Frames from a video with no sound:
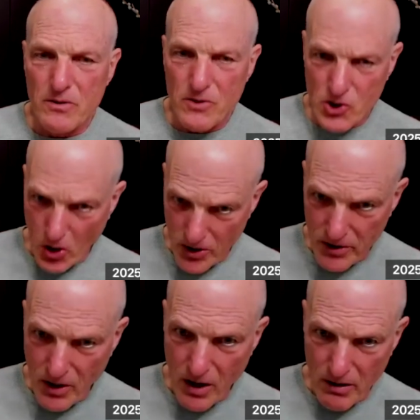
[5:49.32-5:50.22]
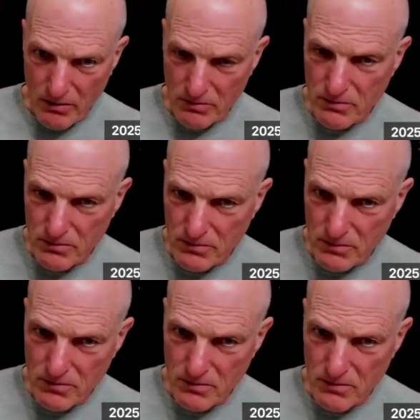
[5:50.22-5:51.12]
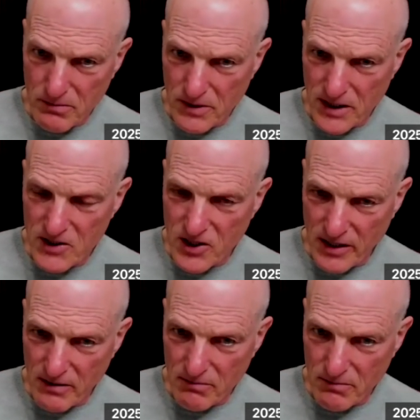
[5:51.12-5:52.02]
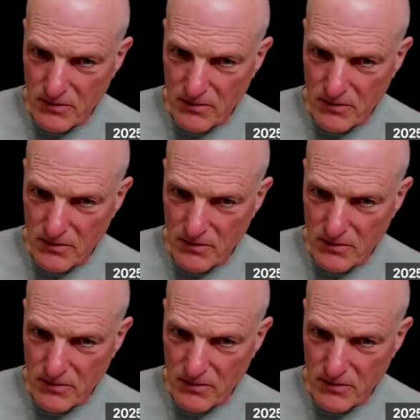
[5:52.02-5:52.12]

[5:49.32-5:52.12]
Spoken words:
started our insight